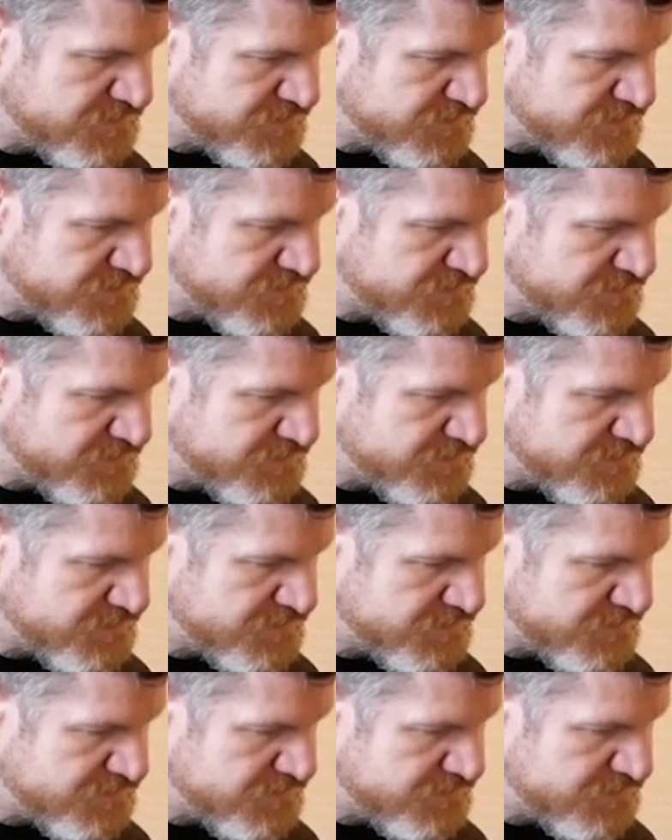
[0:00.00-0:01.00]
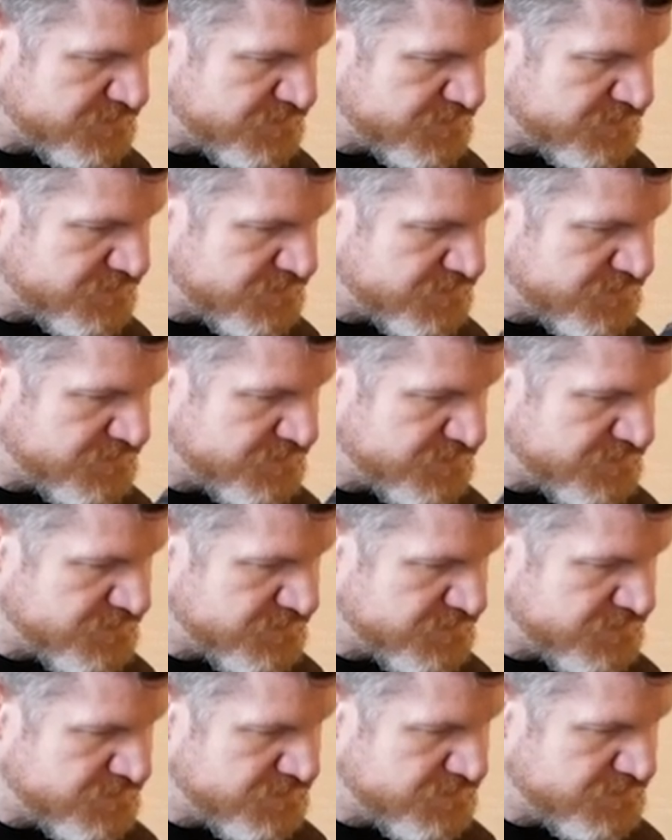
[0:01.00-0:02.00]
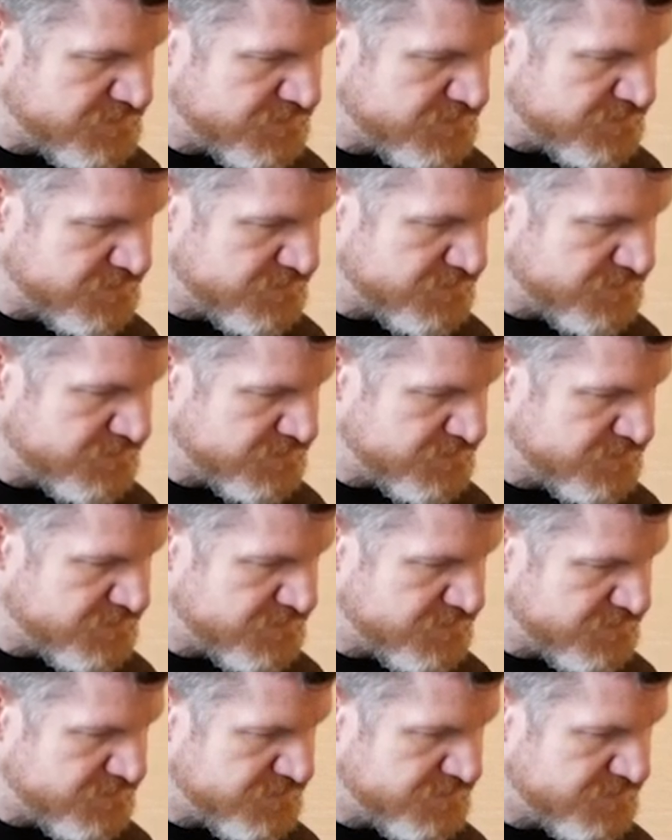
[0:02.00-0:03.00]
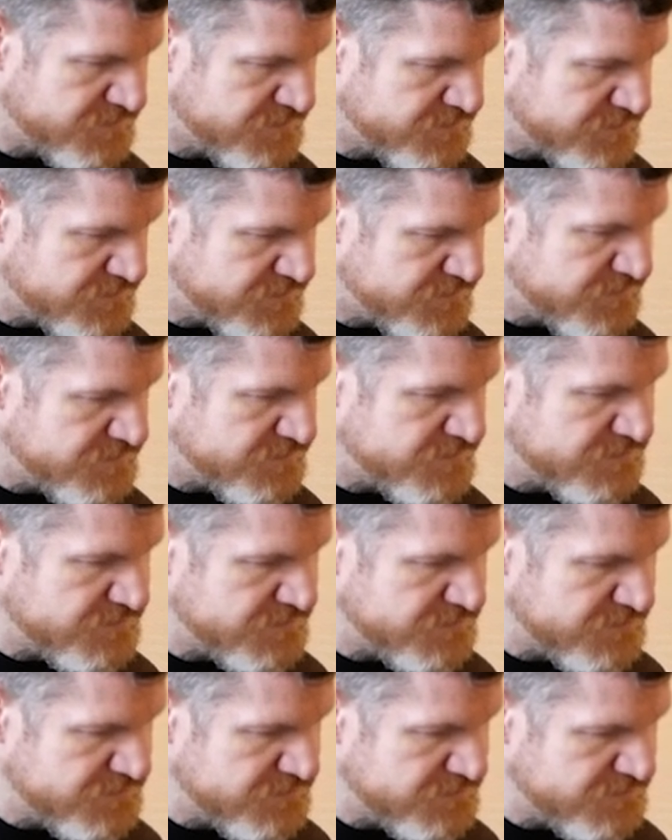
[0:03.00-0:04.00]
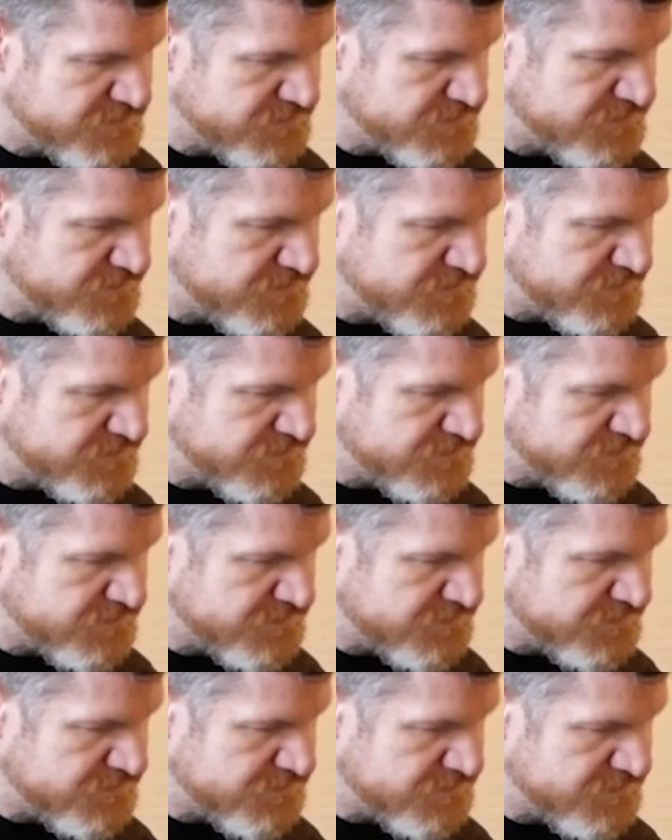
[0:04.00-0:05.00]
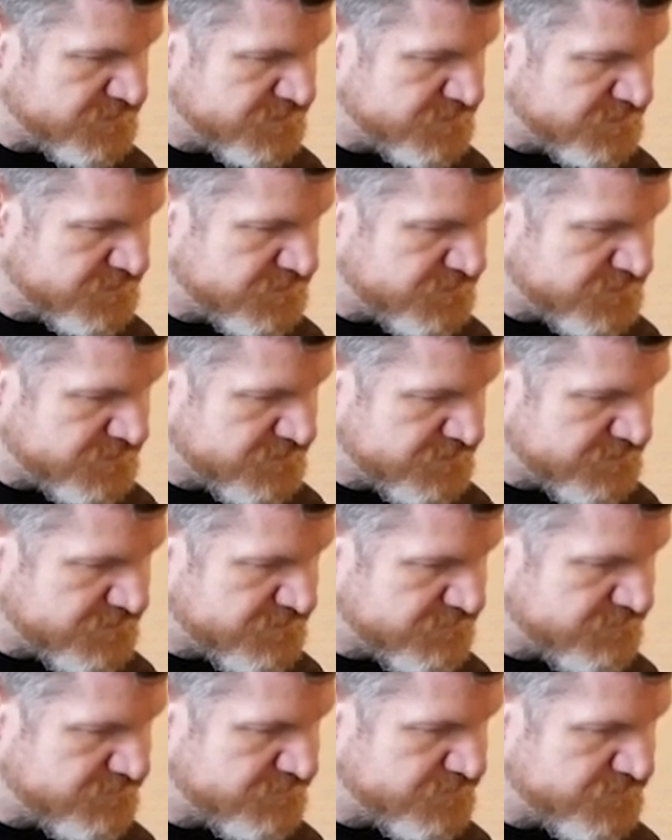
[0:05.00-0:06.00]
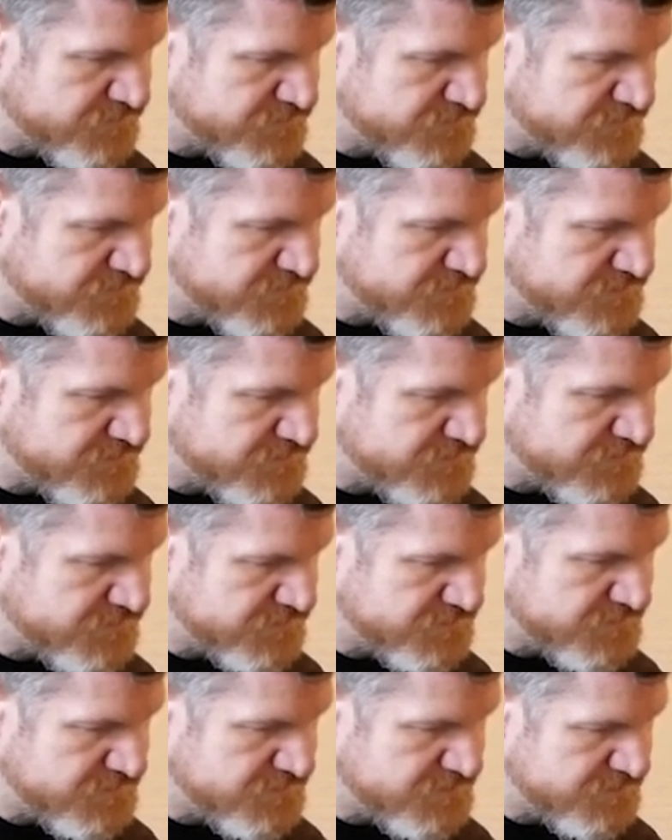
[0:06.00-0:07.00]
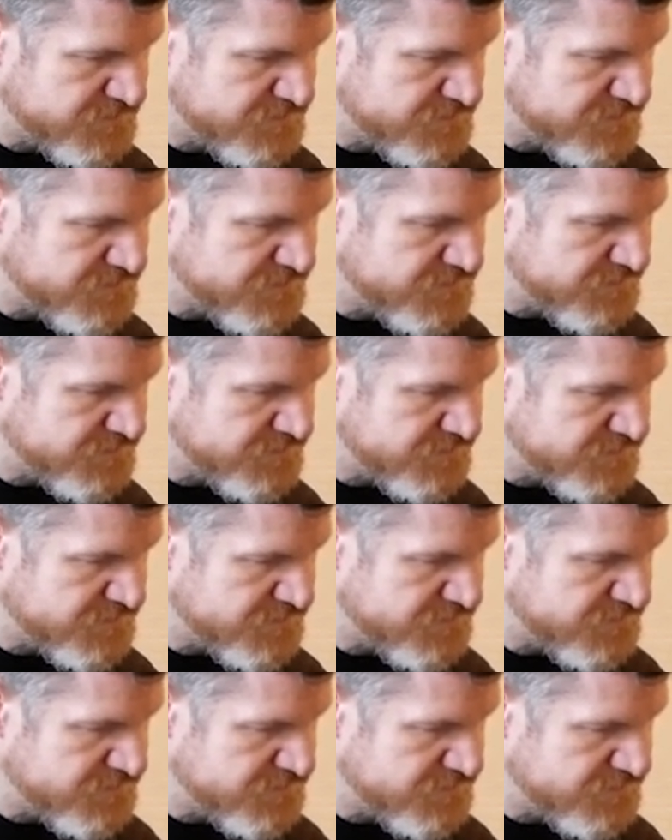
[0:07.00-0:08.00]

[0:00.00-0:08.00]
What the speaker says: (silent)